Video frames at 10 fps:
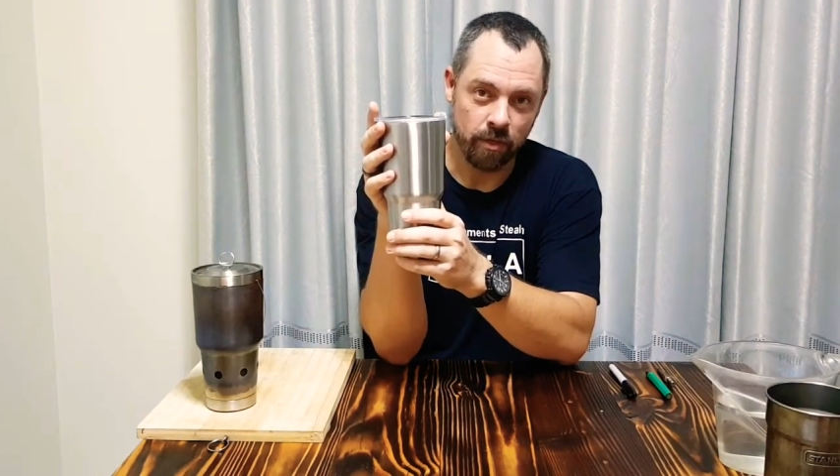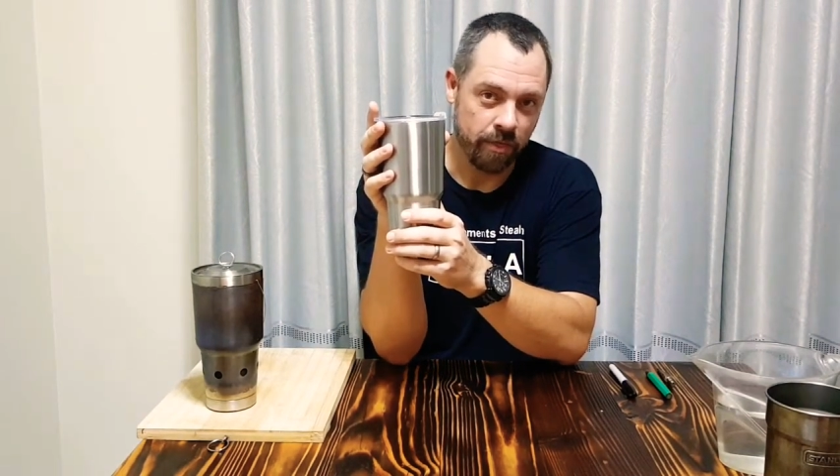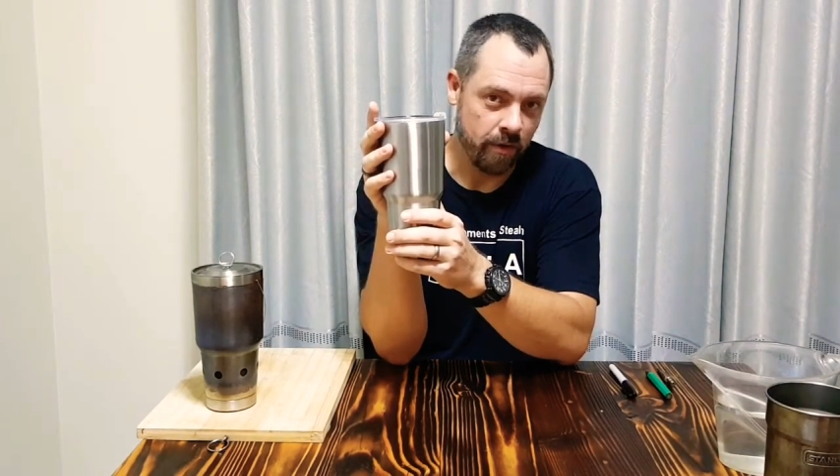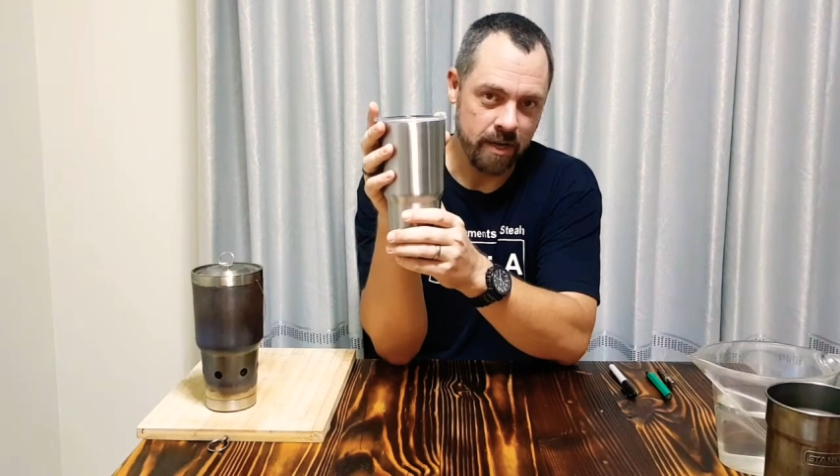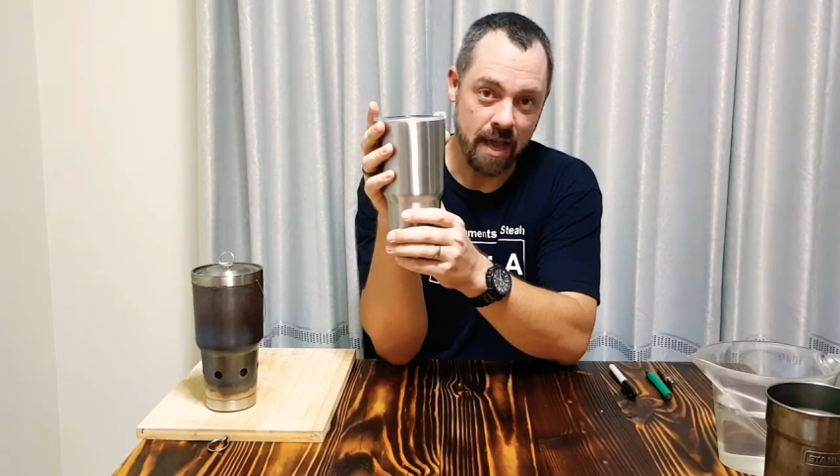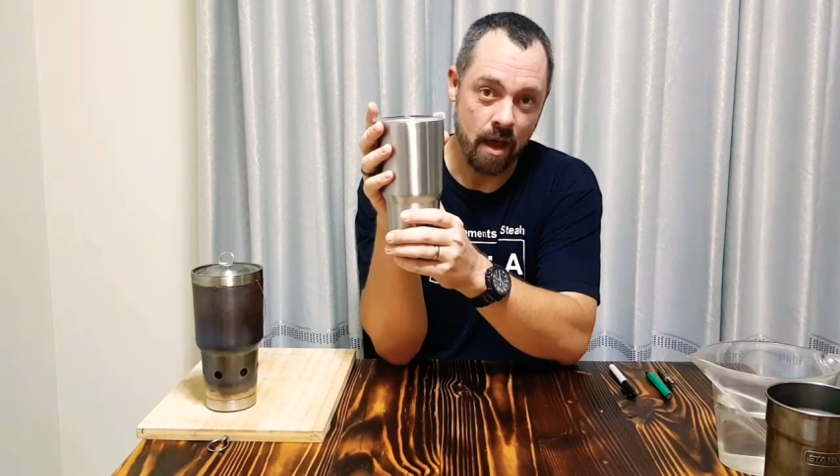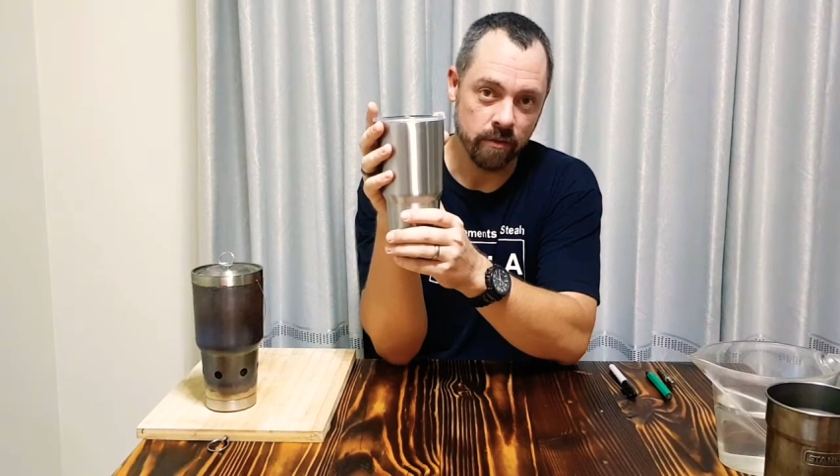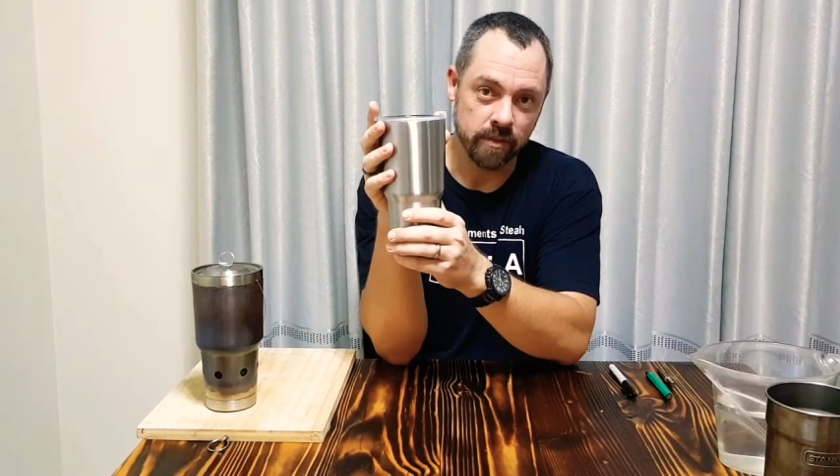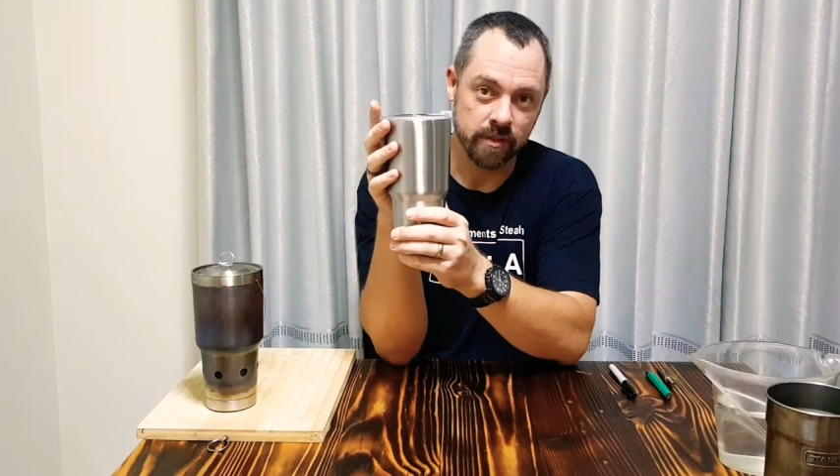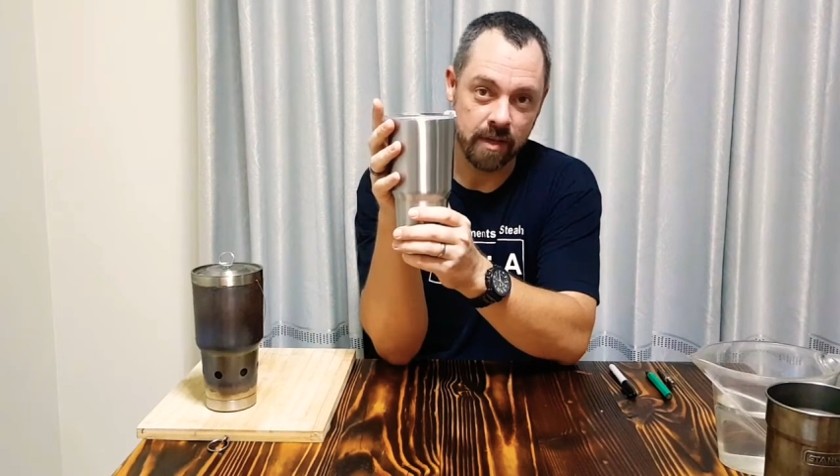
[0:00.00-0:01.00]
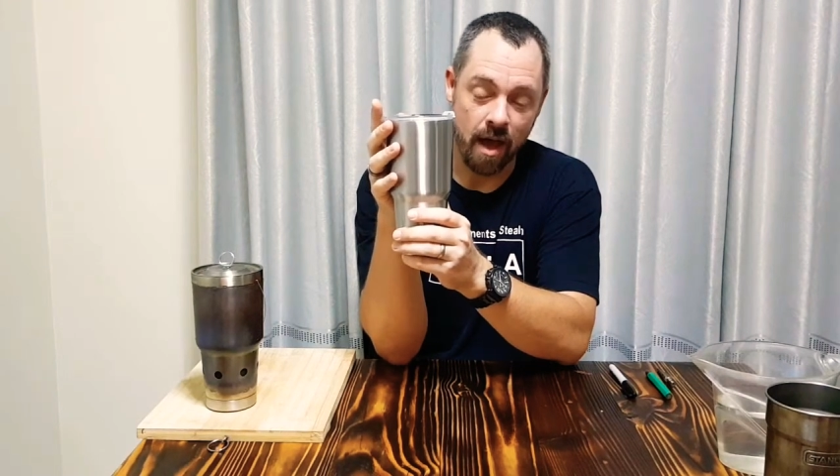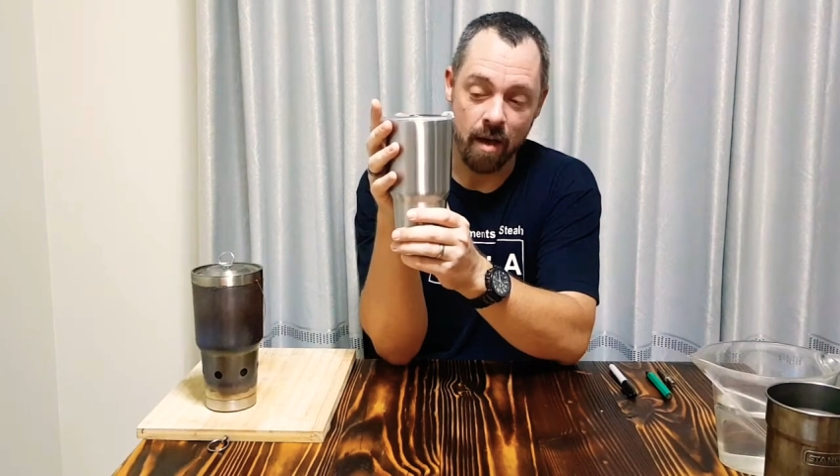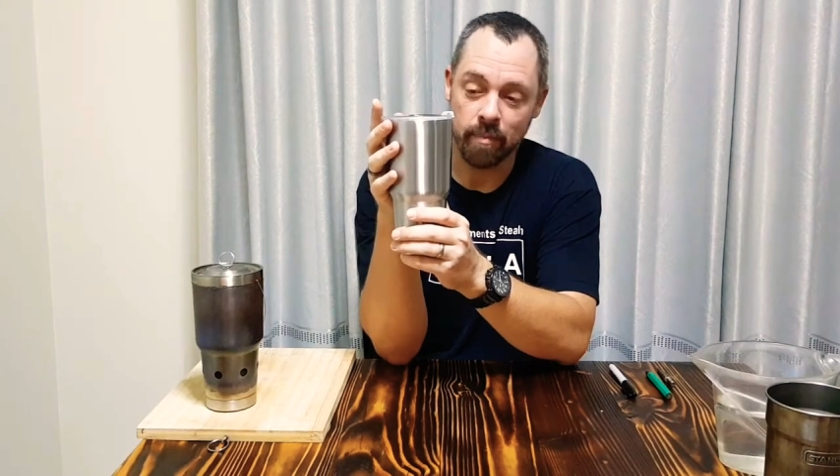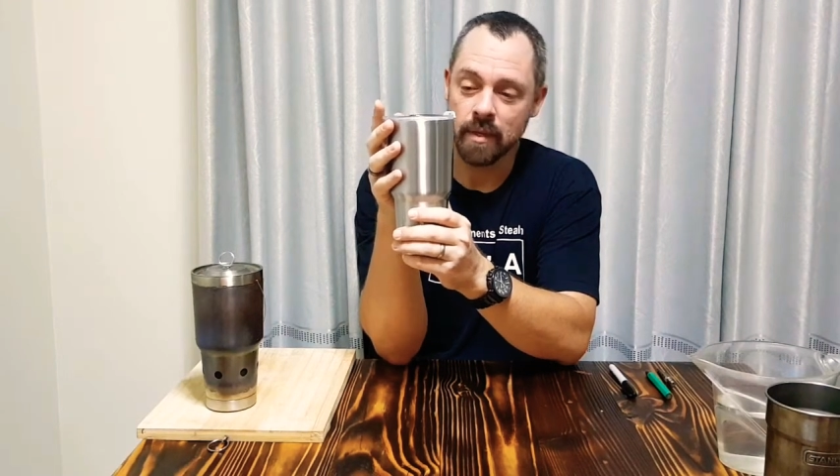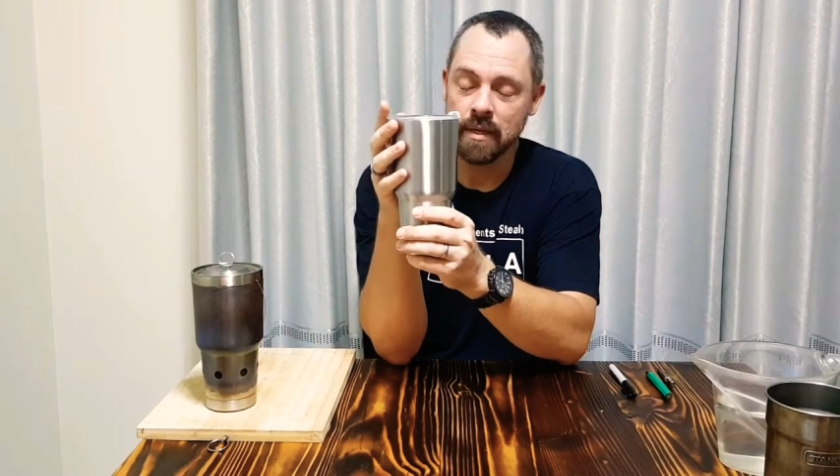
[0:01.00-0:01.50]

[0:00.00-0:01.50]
30-ounce cup.